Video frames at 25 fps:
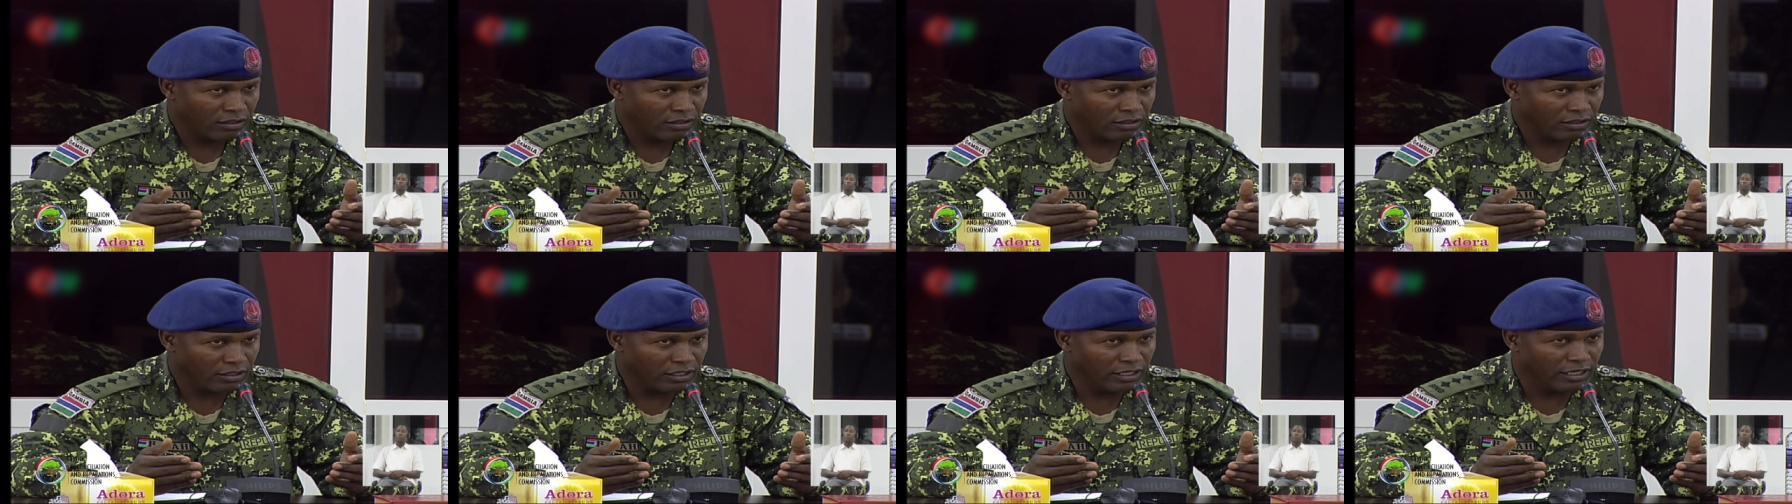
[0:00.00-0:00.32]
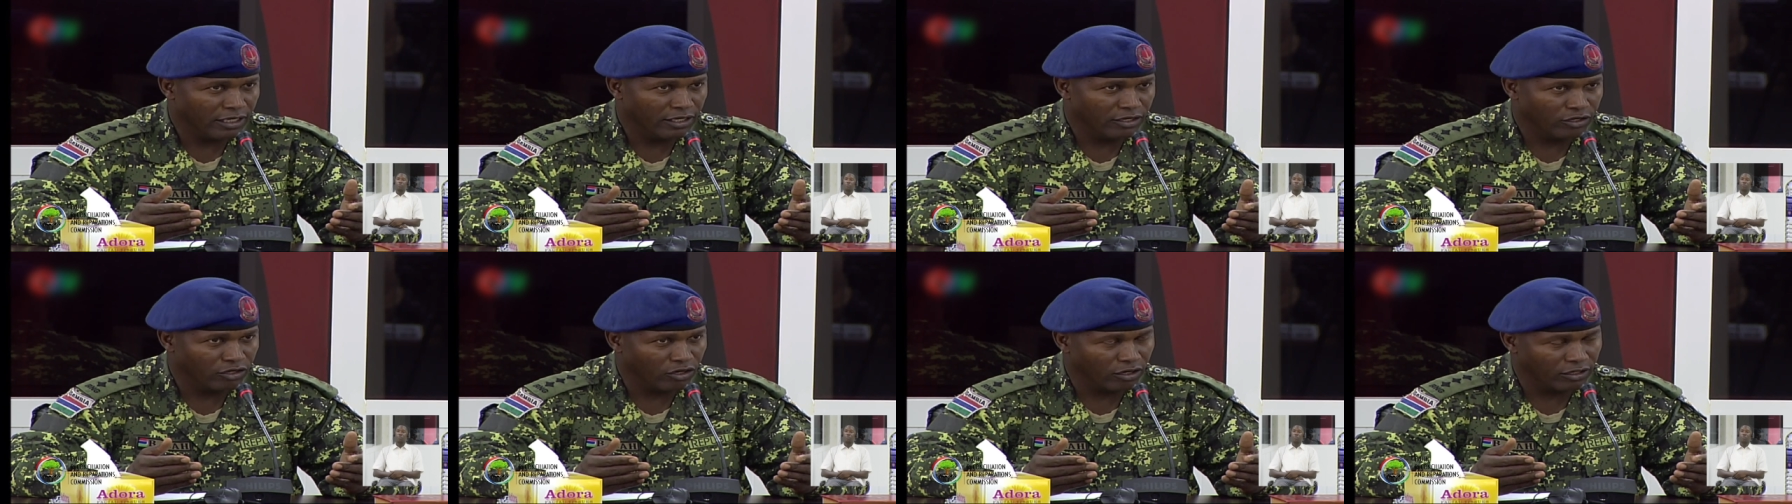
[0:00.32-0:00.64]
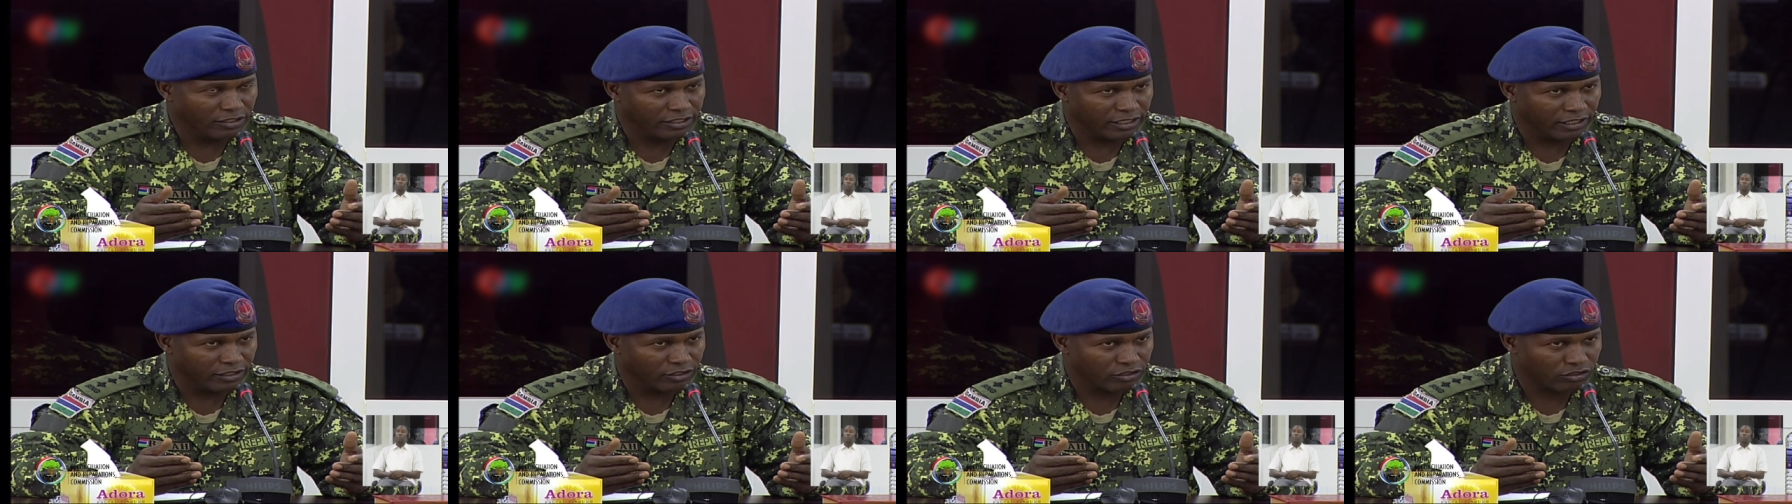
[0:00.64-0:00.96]
the
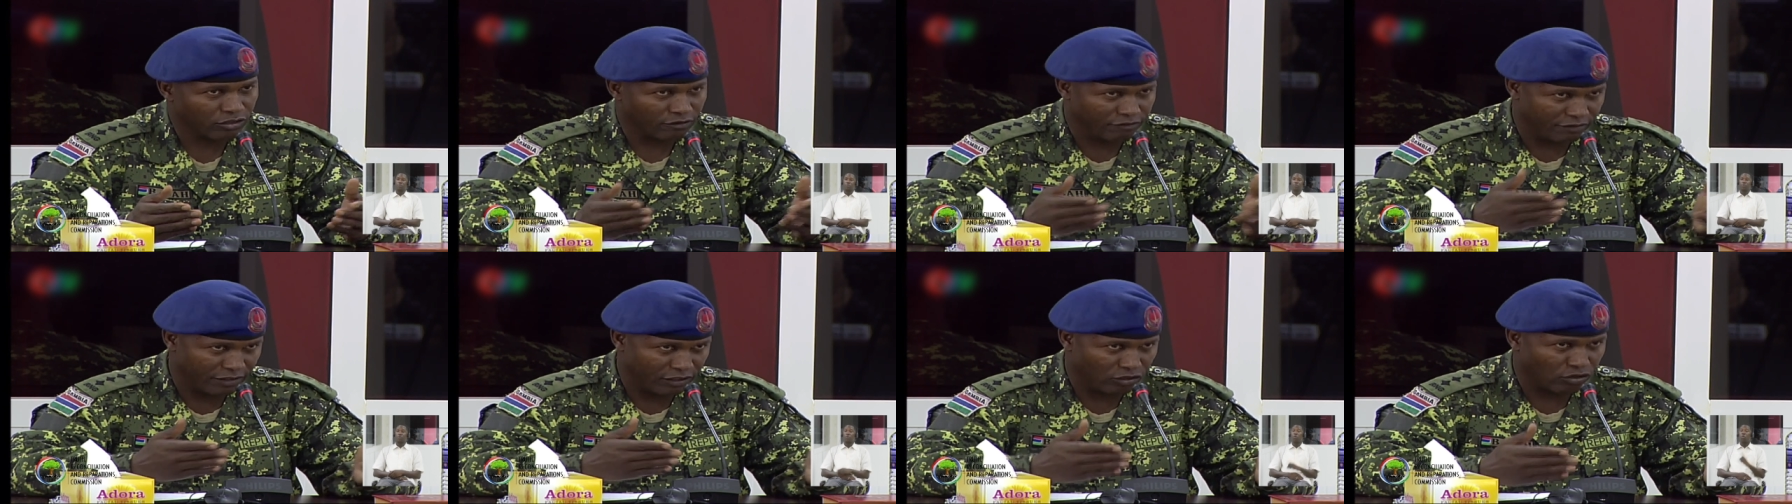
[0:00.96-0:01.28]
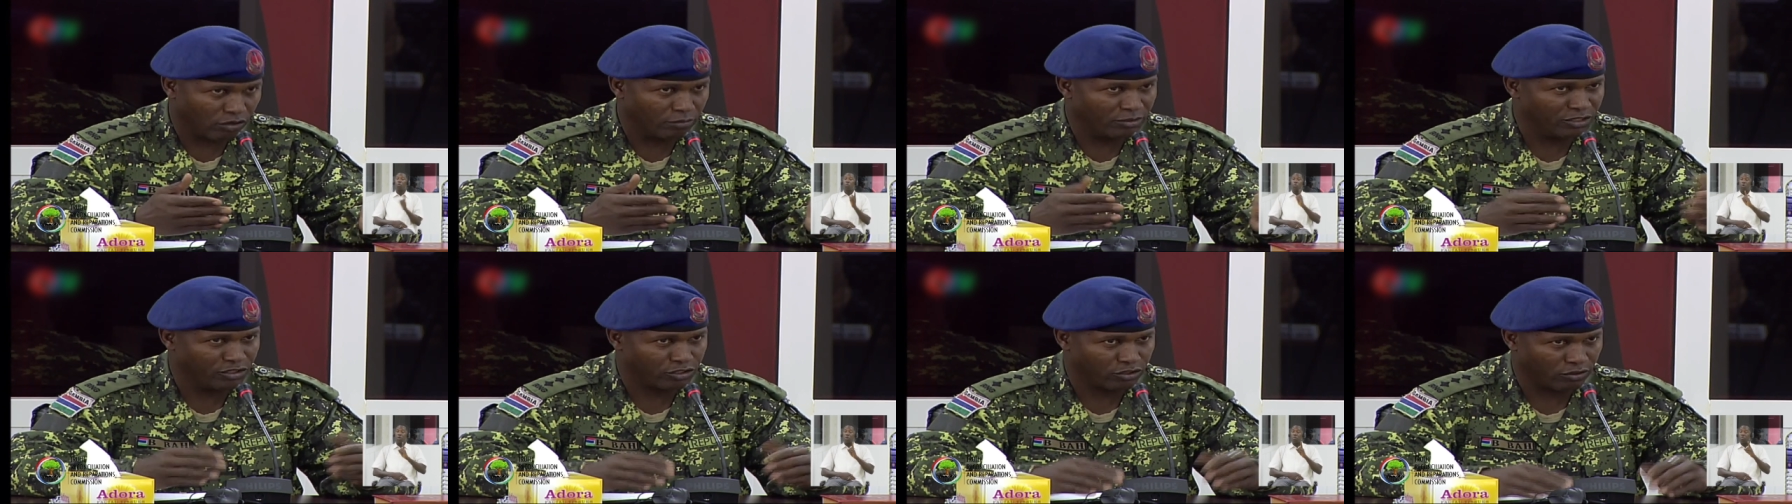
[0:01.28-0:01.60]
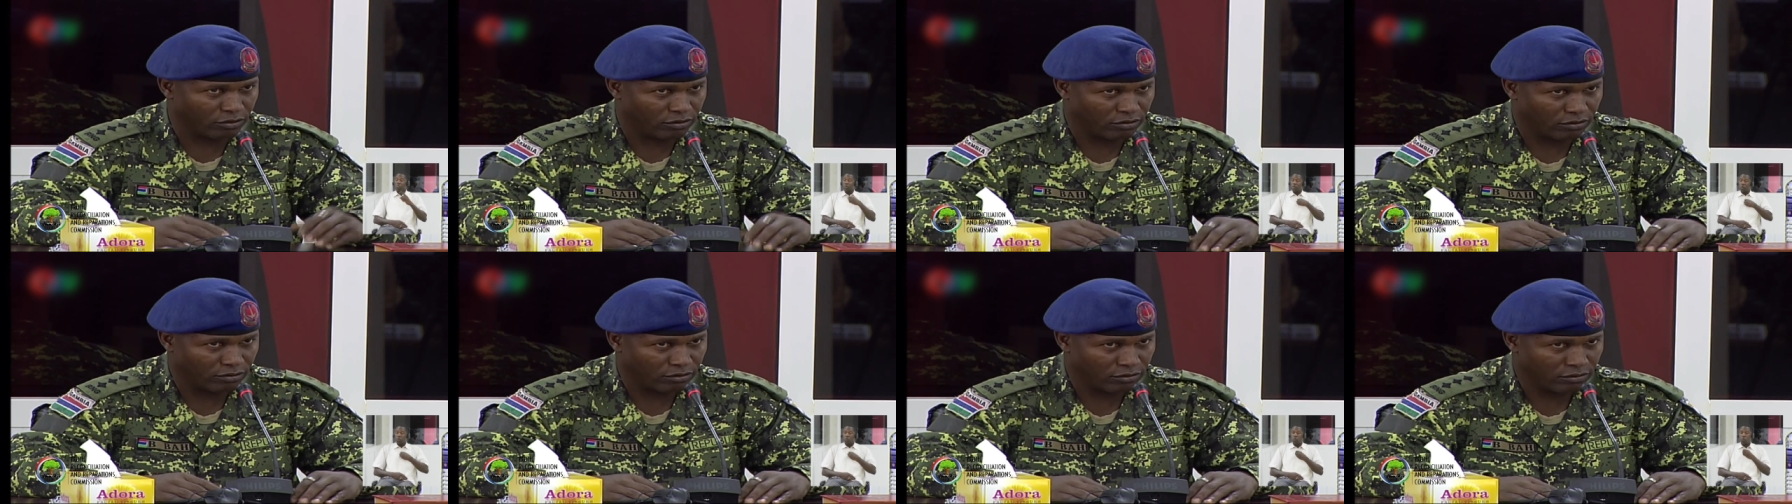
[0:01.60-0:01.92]
indulgence of the
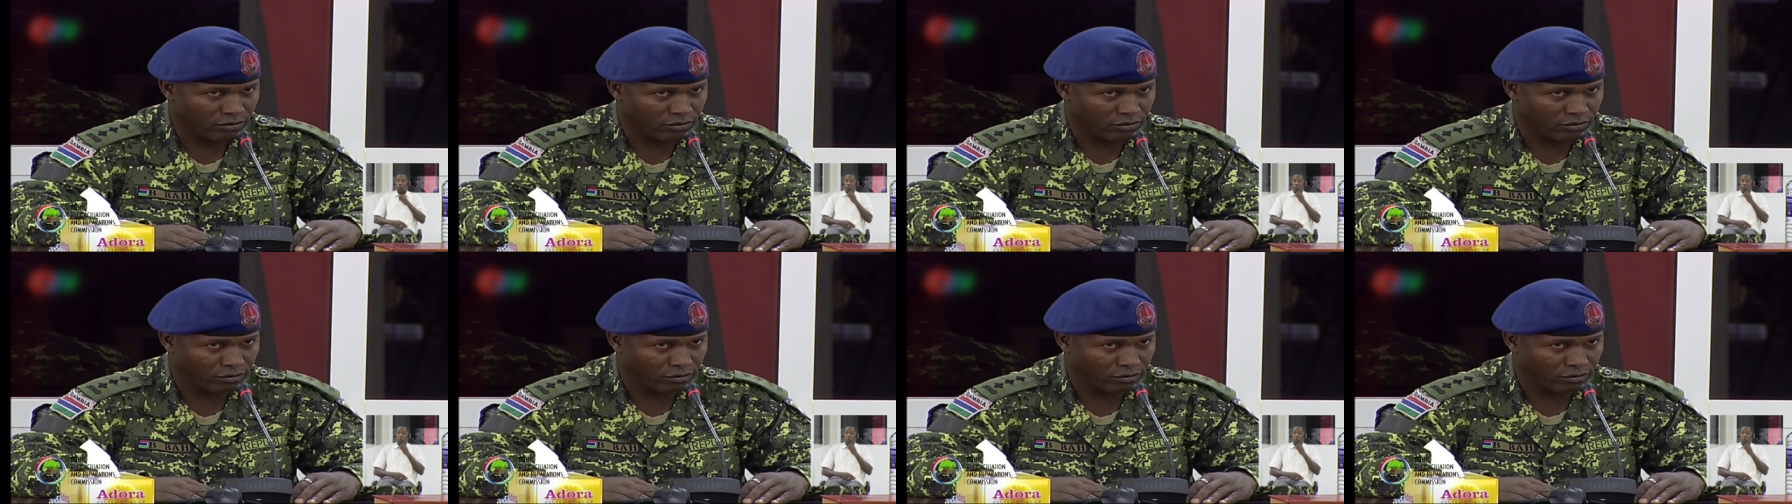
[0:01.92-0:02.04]
commission,